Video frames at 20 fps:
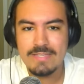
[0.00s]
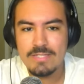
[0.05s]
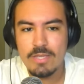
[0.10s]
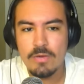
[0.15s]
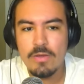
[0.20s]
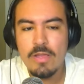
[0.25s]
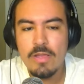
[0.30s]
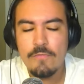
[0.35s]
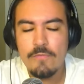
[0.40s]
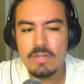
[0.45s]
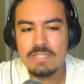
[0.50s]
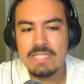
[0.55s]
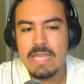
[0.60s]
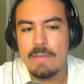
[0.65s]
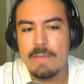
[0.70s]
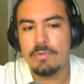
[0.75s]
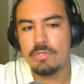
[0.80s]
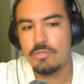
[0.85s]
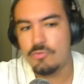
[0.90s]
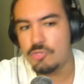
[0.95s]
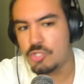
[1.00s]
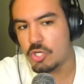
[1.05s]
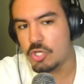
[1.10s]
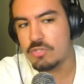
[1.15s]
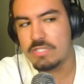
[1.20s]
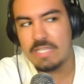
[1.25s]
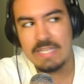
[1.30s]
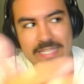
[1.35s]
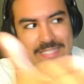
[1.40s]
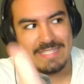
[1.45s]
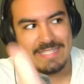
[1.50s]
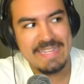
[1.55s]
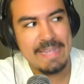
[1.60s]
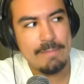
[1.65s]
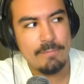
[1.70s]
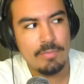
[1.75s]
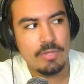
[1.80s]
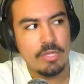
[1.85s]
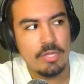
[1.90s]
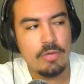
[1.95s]
So, for example, New Jersey is
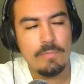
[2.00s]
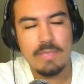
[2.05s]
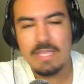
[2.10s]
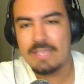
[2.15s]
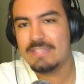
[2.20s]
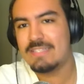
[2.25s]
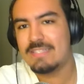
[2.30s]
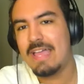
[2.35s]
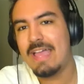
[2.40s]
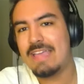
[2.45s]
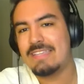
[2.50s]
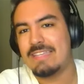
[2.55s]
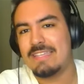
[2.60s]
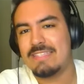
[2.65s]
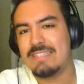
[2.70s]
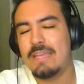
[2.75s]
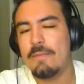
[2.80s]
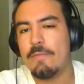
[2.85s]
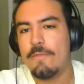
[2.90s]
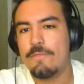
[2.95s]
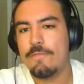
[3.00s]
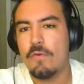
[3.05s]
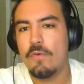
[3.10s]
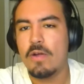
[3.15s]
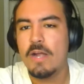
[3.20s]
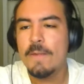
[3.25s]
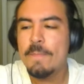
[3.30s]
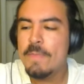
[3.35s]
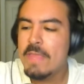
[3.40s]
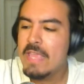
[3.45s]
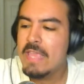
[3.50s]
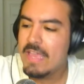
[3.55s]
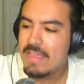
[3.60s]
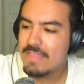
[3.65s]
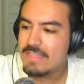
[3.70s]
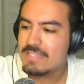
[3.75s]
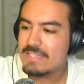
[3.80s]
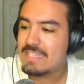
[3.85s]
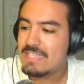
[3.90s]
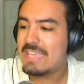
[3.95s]
deep blue because, as I said before,
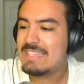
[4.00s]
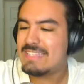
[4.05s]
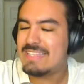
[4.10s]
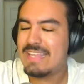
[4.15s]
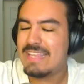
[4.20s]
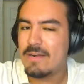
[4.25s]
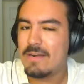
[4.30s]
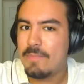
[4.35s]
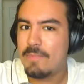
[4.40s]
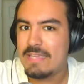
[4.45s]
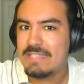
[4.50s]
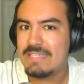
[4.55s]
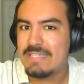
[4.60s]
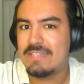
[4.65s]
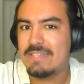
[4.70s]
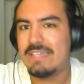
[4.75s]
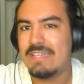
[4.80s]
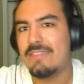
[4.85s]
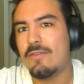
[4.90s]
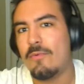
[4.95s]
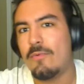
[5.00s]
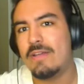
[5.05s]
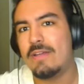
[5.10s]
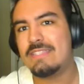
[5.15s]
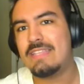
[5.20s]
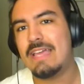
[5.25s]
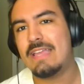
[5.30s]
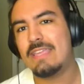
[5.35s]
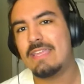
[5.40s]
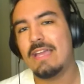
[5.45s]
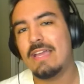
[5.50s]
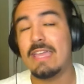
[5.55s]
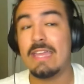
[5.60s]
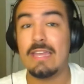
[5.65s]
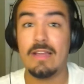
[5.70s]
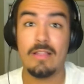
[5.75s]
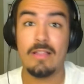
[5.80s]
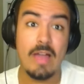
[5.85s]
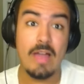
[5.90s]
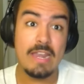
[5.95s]
the states that are basically the ones that, again,
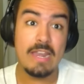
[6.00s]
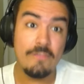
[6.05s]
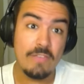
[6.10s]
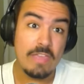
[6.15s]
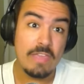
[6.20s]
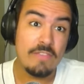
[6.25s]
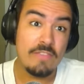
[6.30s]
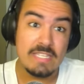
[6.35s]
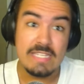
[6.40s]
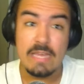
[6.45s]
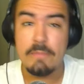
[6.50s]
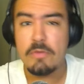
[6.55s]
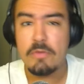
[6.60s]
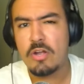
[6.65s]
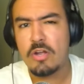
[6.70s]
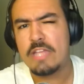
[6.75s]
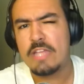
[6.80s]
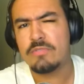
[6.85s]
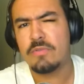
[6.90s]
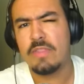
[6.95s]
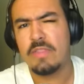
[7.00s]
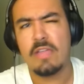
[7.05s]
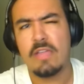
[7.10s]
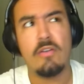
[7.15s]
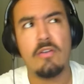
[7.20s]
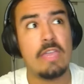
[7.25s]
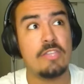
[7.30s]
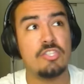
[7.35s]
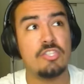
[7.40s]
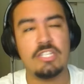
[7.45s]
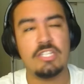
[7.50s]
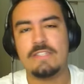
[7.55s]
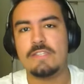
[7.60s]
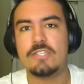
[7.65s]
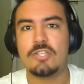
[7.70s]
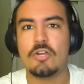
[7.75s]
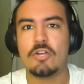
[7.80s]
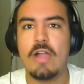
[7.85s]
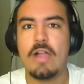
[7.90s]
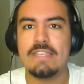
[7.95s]
a lot of even Democrats were like, okay,
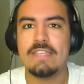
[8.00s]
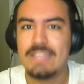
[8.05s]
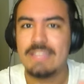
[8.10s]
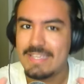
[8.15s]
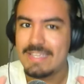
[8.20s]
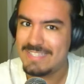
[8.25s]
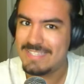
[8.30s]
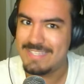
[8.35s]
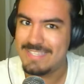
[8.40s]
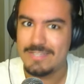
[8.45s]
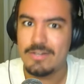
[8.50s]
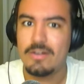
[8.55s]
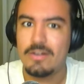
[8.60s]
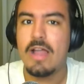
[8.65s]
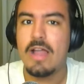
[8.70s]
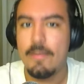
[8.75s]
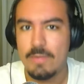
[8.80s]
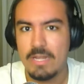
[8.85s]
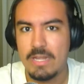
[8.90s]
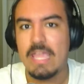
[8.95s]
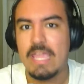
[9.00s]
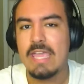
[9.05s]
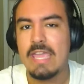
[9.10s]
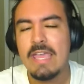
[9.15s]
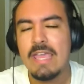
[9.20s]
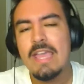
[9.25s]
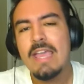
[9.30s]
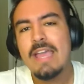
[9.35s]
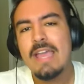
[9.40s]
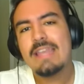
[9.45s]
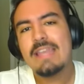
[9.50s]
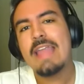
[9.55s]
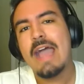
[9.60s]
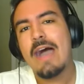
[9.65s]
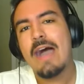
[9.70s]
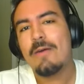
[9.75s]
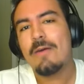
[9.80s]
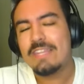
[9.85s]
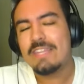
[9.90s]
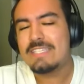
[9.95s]
Jesus Christ, like, is this our nominee?
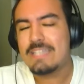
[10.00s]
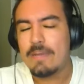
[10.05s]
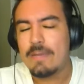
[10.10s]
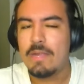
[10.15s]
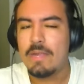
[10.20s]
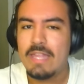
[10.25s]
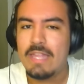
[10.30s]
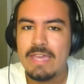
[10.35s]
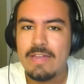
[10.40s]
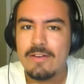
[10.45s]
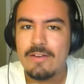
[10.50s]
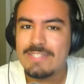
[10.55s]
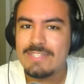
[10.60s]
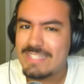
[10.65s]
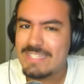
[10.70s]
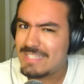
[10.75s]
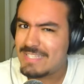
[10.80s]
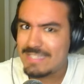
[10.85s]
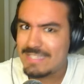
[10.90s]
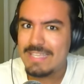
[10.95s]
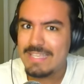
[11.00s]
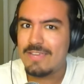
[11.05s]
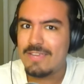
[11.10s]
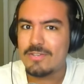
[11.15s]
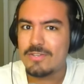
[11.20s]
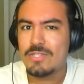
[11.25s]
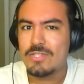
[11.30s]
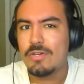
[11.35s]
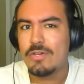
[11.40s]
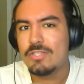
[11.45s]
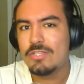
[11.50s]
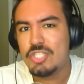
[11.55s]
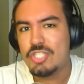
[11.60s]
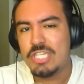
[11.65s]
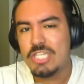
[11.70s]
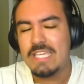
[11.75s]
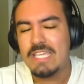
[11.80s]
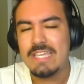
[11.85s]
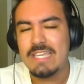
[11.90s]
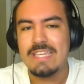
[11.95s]
Now, at least Kamala Harris is 60 years old.
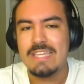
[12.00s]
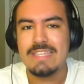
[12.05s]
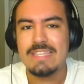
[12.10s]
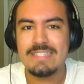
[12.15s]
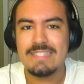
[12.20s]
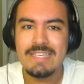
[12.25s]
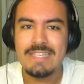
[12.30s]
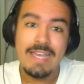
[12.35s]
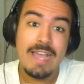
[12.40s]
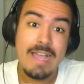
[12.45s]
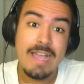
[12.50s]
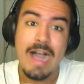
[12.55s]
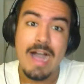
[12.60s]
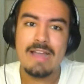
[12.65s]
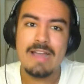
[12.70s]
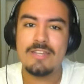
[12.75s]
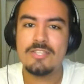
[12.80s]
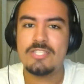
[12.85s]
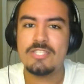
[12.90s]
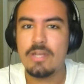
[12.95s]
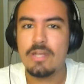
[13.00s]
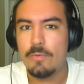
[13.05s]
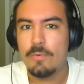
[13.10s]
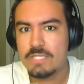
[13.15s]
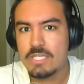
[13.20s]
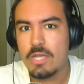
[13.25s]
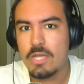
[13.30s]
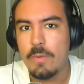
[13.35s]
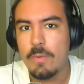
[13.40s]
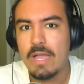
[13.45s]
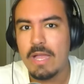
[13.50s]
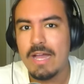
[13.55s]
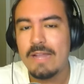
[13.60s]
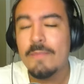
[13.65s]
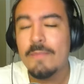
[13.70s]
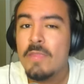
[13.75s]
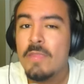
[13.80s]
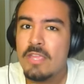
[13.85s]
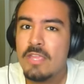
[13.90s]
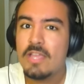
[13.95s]
She is cognizant of what's going on.
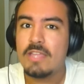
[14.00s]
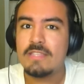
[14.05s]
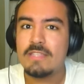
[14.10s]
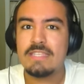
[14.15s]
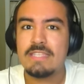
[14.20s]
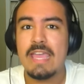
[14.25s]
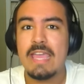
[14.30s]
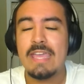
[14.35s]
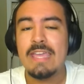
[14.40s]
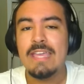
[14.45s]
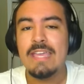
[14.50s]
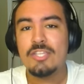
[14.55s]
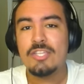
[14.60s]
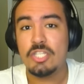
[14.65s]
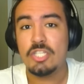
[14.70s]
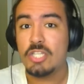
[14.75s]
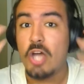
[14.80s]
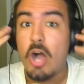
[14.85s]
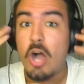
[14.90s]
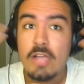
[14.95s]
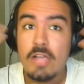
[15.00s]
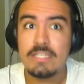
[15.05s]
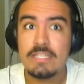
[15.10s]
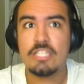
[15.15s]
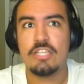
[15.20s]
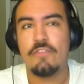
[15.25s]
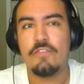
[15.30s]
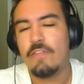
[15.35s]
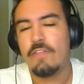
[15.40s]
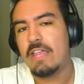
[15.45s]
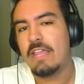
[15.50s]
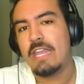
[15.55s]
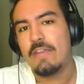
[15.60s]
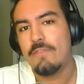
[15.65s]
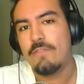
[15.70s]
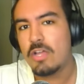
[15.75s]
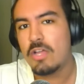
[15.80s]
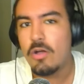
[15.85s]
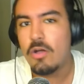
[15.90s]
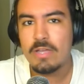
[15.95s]
You could say she talks like she fell out of
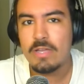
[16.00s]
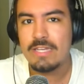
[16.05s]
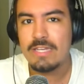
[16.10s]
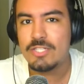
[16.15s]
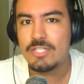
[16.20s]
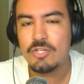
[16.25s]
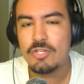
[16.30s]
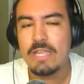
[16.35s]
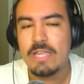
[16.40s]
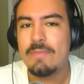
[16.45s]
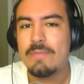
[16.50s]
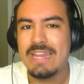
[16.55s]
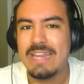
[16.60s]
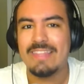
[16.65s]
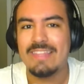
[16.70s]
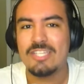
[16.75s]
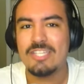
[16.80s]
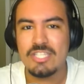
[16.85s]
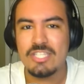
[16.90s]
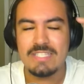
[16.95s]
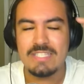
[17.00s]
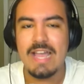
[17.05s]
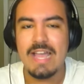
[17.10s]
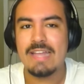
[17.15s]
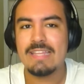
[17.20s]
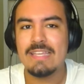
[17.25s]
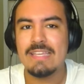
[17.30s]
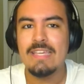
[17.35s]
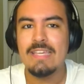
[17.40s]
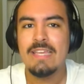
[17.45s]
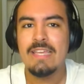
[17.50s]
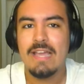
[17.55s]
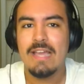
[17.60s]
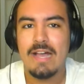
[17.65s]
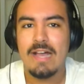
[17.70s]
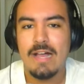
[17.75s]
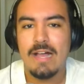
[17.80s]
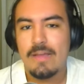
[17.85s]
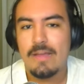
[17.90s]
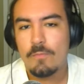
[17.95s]
a coconut tree, but at least she's not
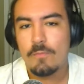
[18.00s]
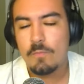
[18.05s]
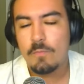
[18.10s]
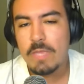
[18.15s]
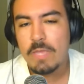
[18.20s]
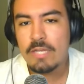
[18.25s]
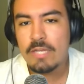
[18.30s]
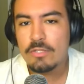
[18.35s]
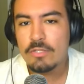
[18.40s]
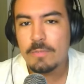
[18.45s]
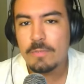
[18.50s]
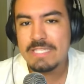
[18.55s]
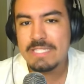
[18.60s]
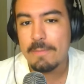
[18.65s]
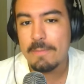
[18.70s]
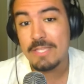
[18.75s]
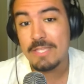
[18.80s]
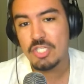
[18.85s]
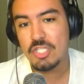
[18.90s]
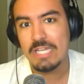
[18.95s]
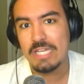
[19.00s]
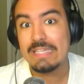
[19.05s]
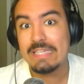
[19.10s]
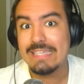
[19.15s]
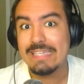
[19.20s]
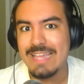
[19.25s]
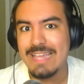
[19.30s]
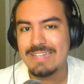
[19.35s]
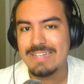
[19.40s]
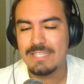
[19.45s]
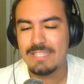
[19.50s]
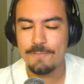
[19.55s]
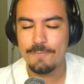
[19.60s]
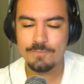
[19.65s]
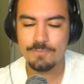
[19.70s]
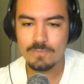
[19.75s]
uh, addled with dementia yet.